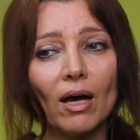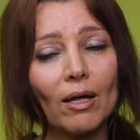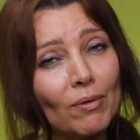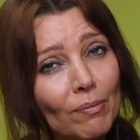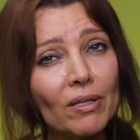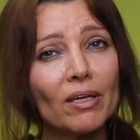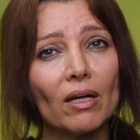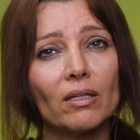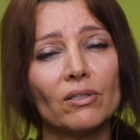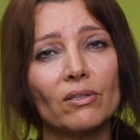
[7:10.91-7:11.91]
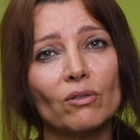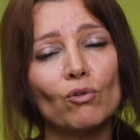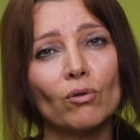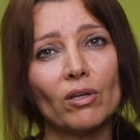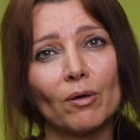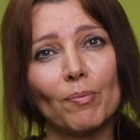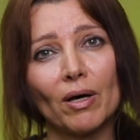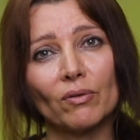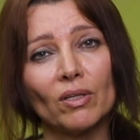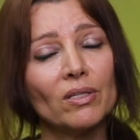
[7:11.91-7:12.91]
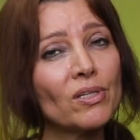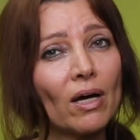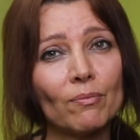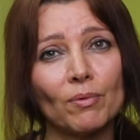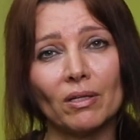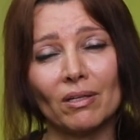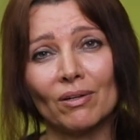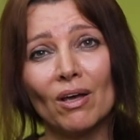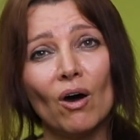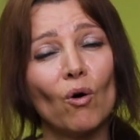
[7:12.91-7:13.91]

And maybe the character they're talking about is Armenian,